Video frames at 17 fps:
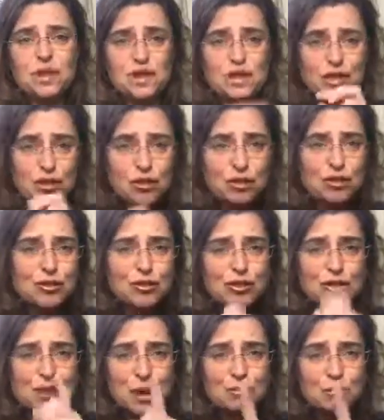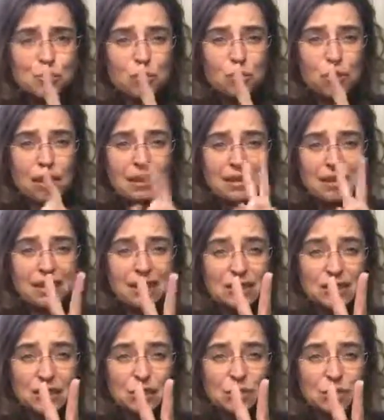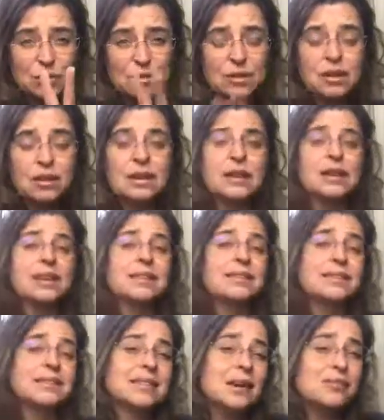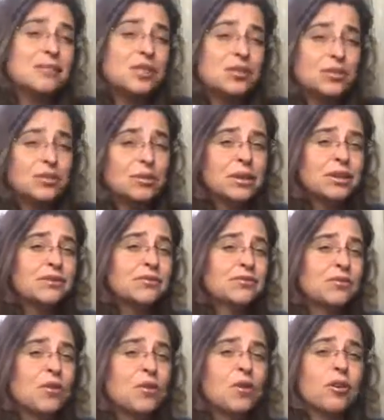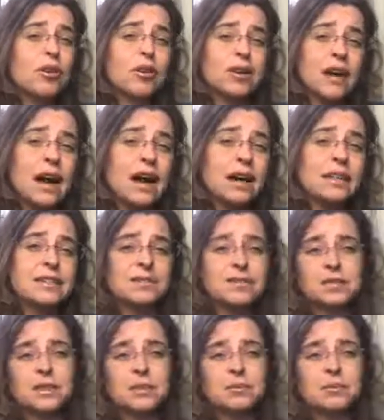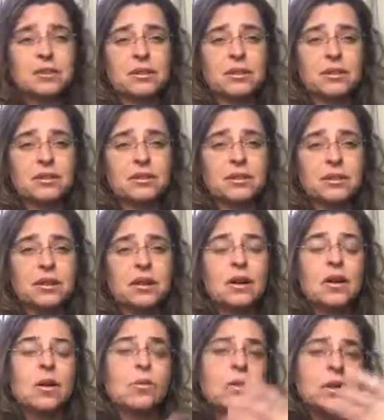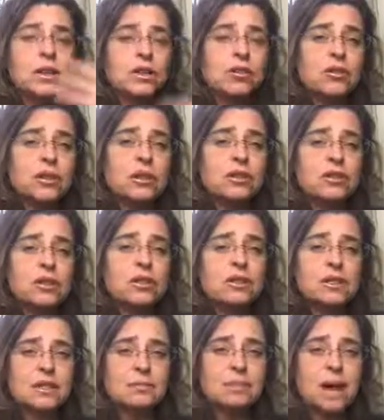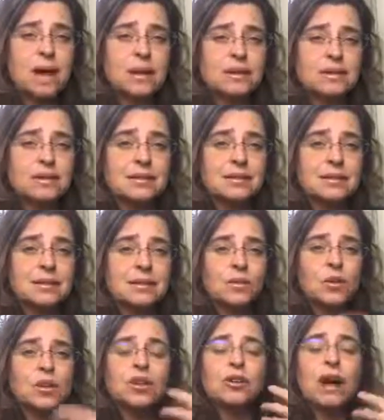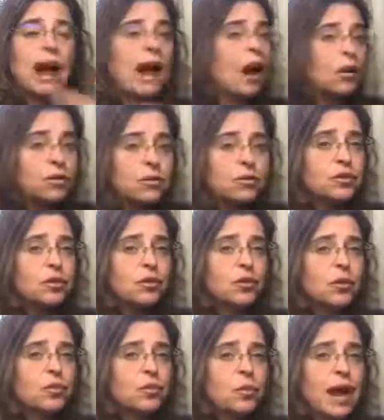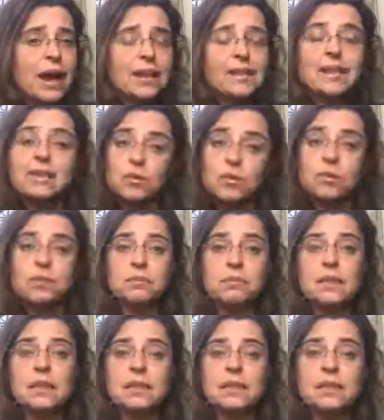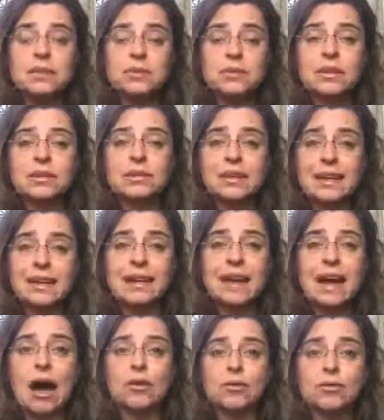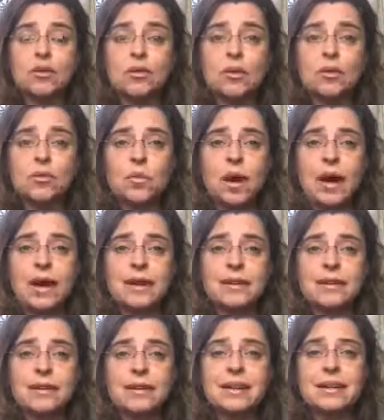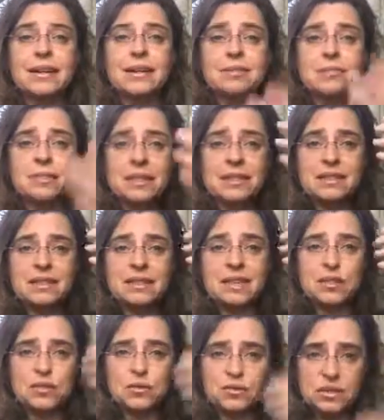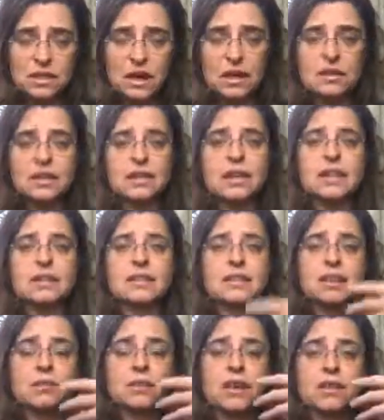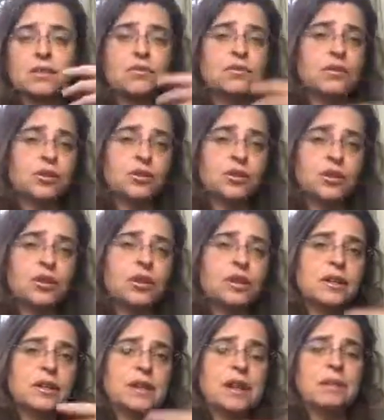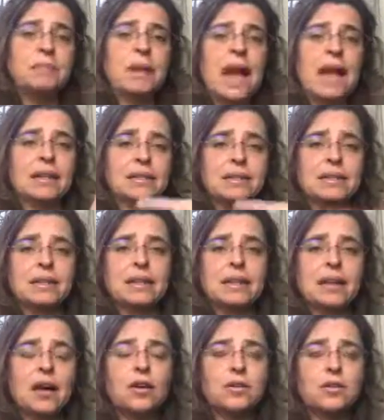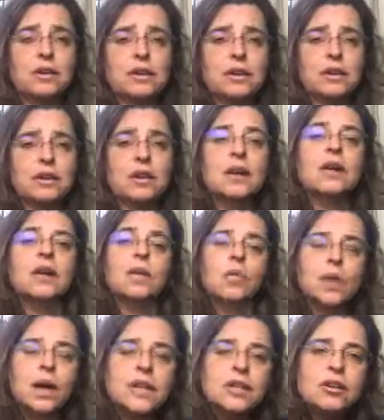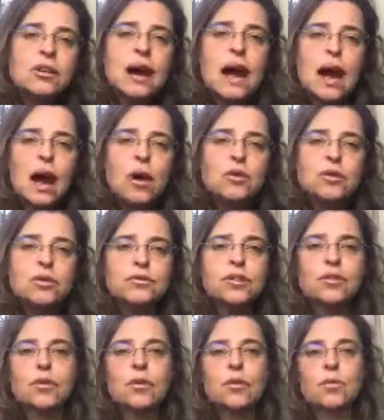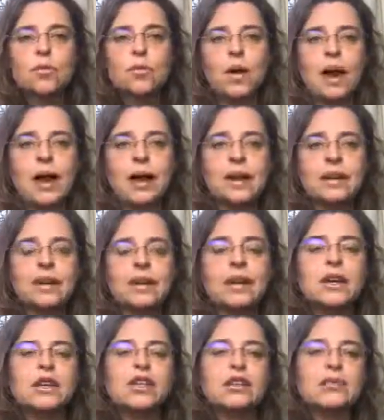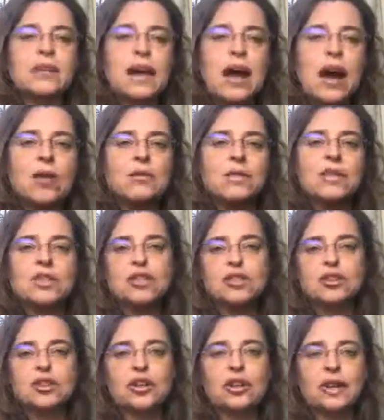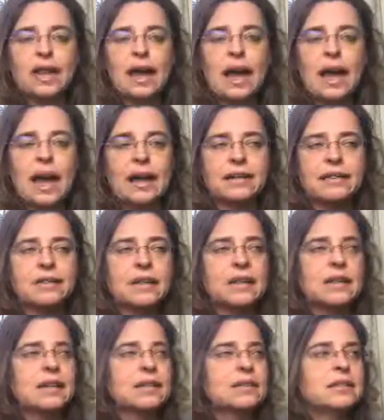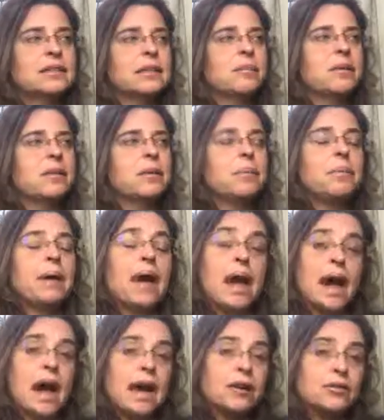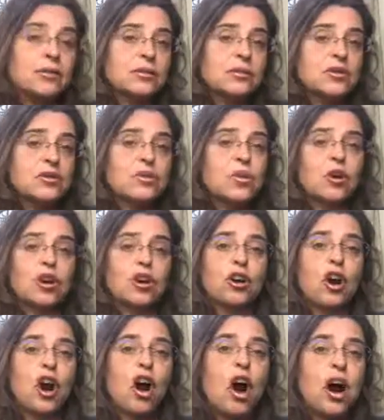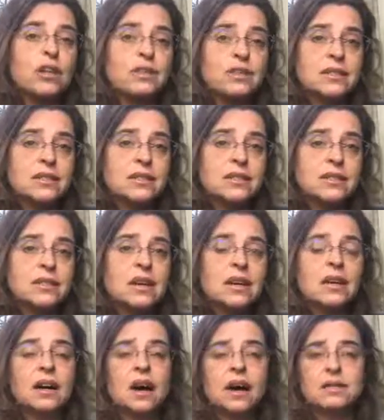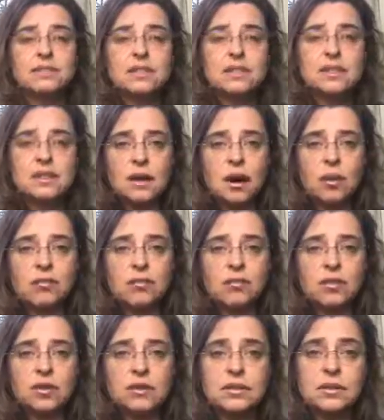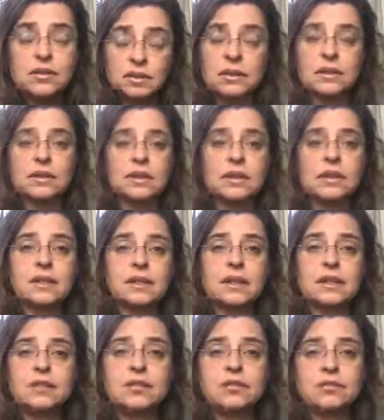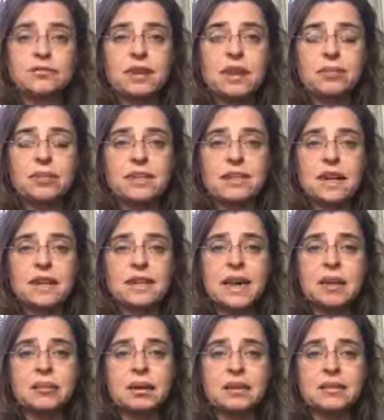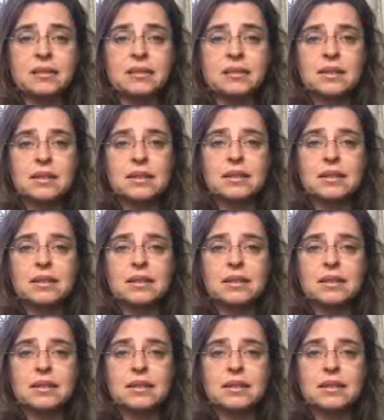So those are steps 1 and 2. Steps 3 and 4 are kind of similar. When you're in a good space, when you're out of your own way, that's what it means when they say get out of your own way. It means that you've done things that make you feel good and balanced and healthy. When you're out of your own way, you now need to look at some of the patterns or causes of discomfort in your family dynamics.